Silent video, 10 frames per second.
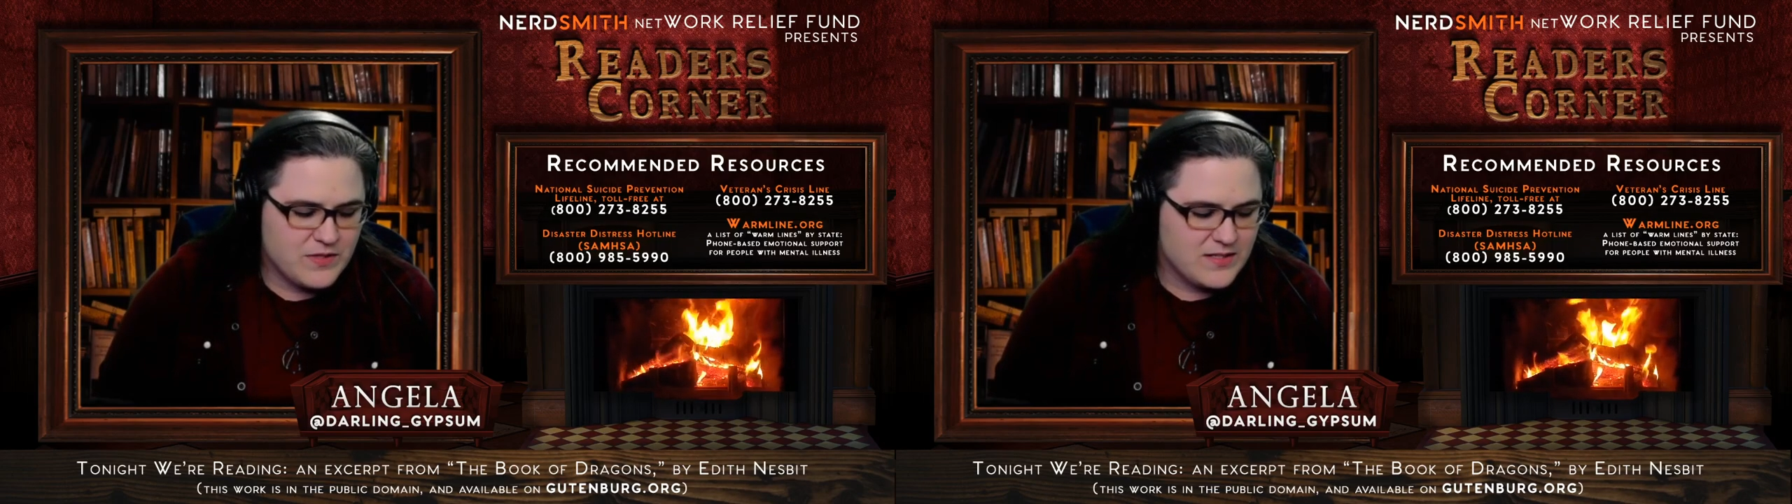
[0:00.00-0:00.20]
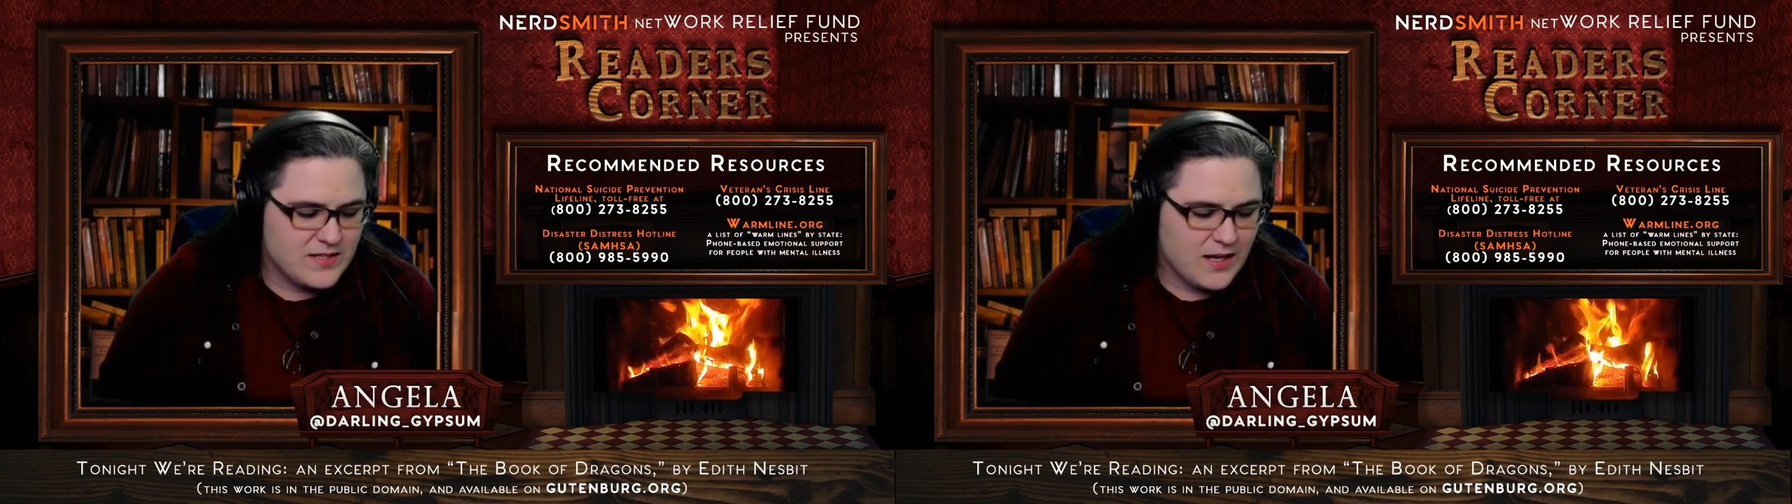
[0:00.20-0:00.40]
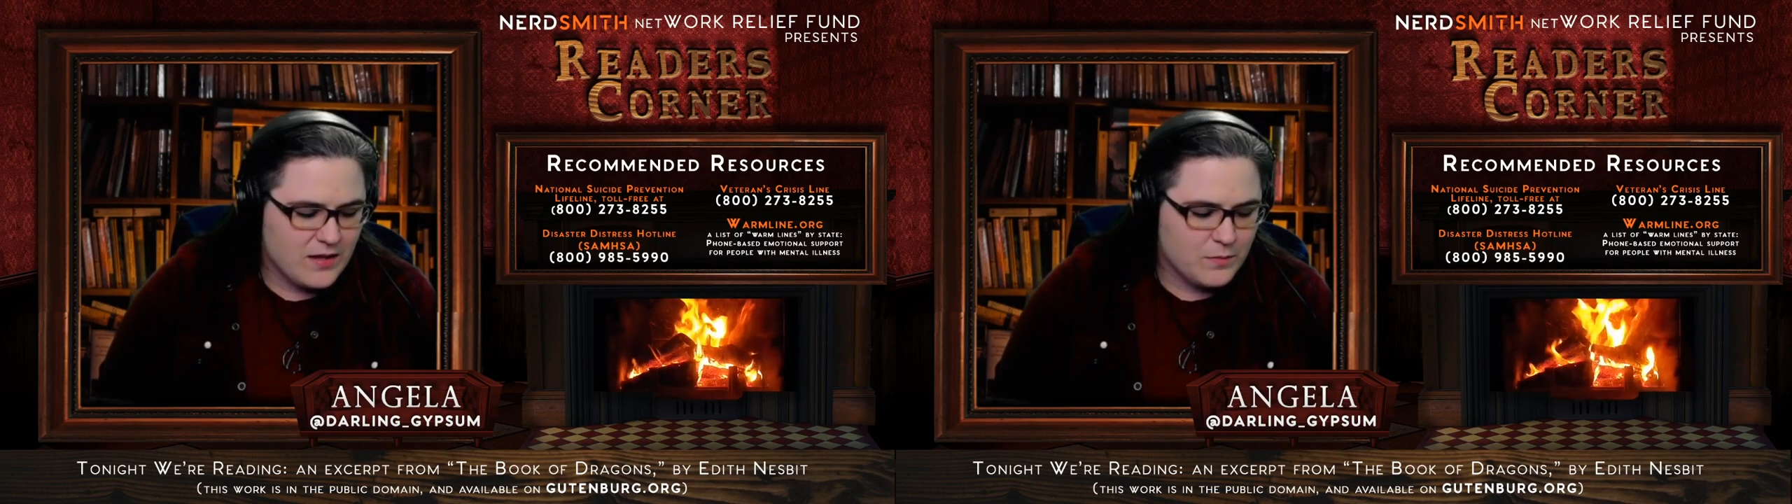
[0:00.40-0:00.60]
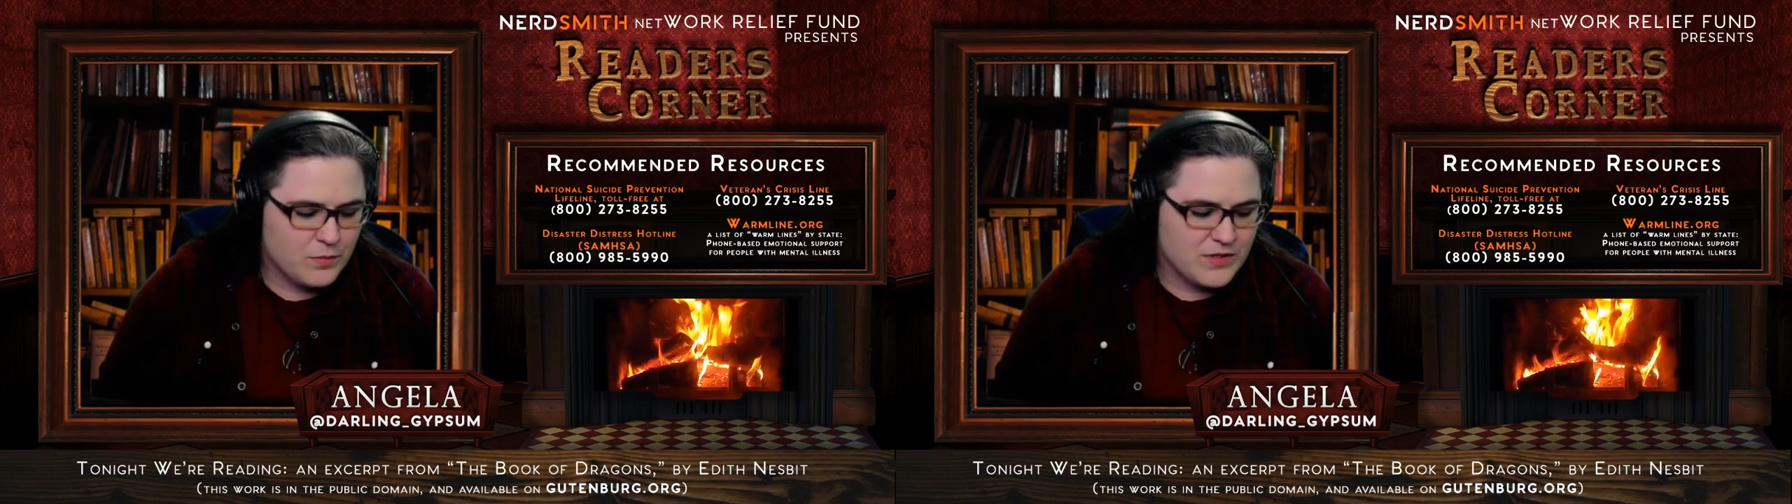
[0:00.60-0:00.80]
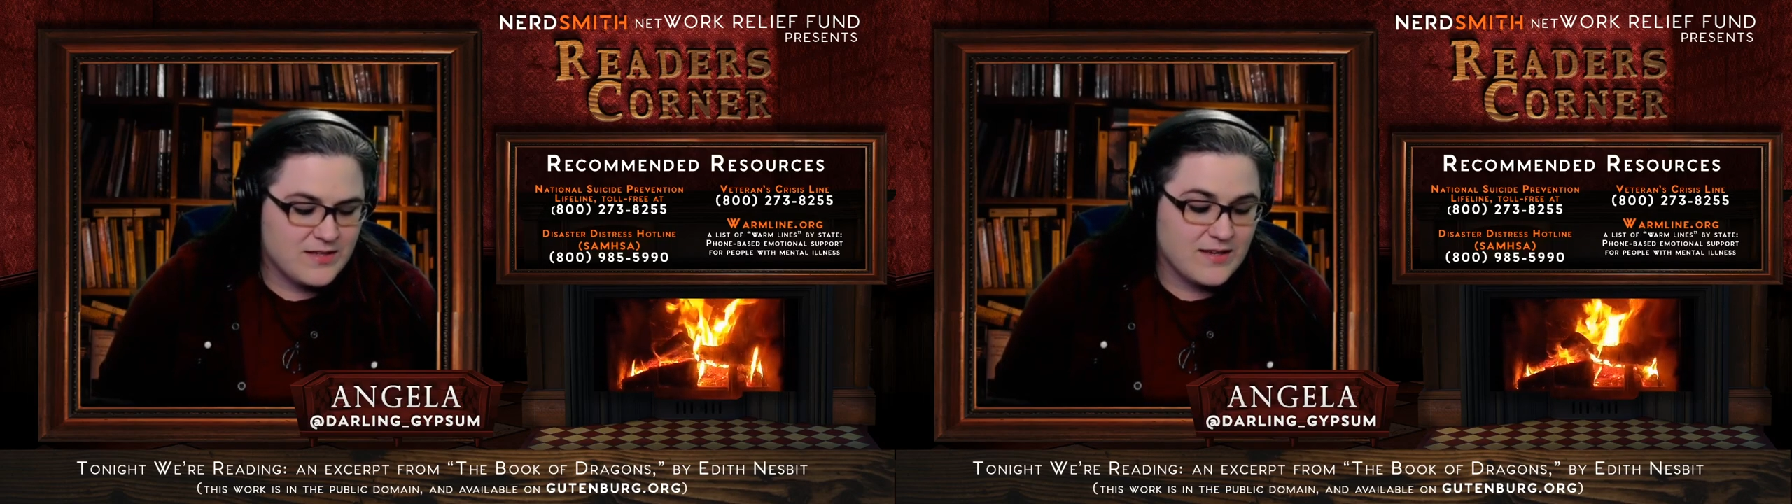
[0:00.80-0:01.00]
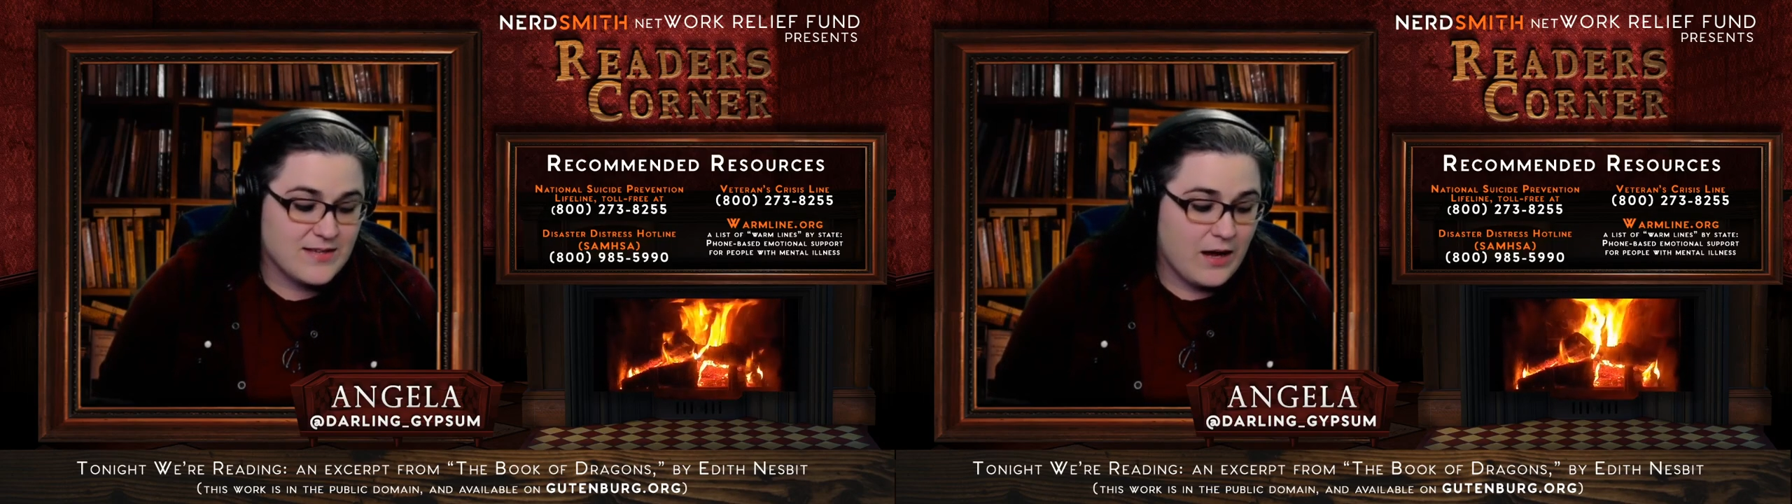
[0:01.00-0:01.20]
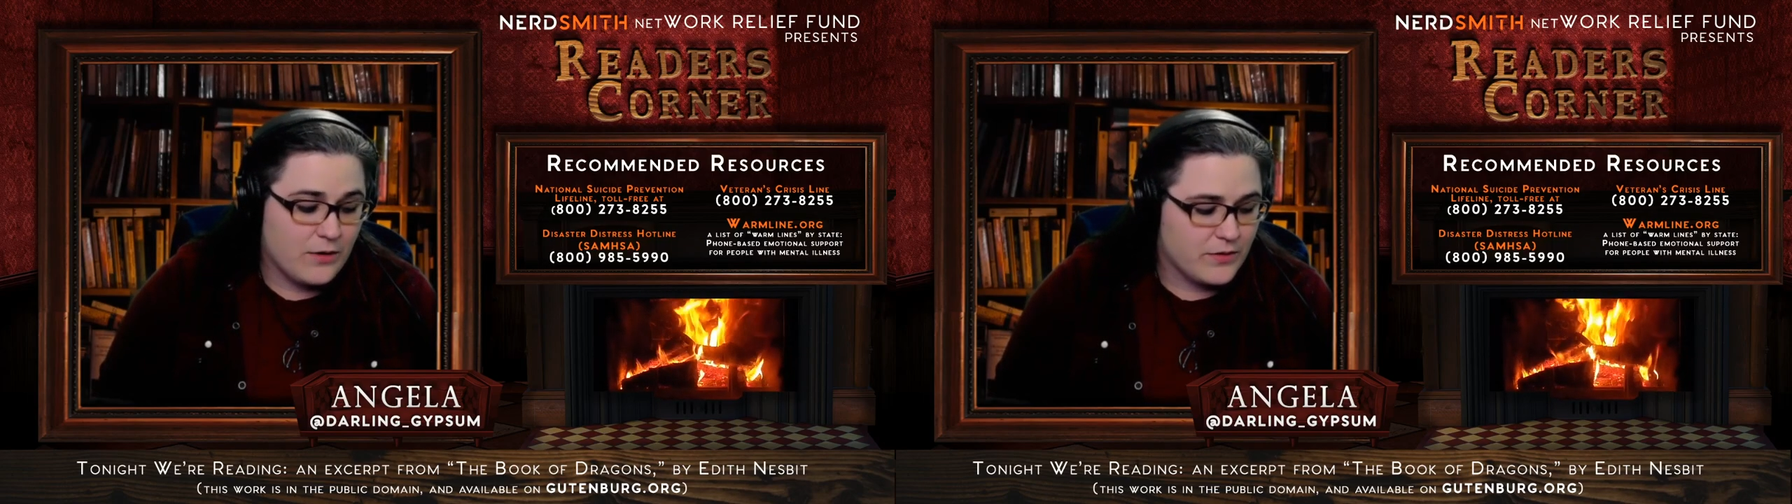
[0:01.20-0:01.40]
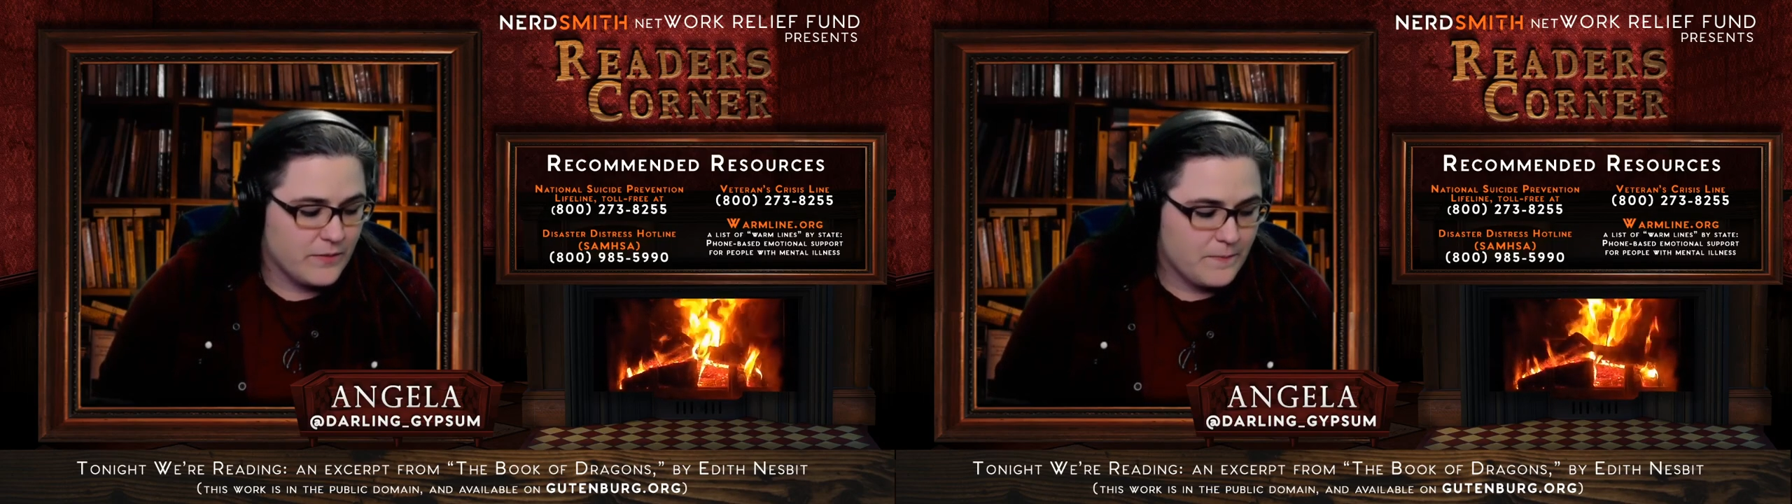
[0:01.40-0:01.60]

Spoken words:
to take the princess out.